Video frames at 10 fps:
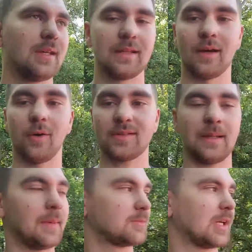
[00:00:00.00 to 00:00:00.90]
The whole
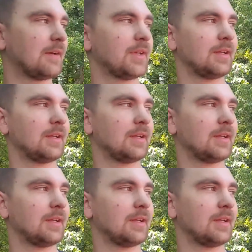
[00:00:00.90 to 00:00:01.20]
time I'm driving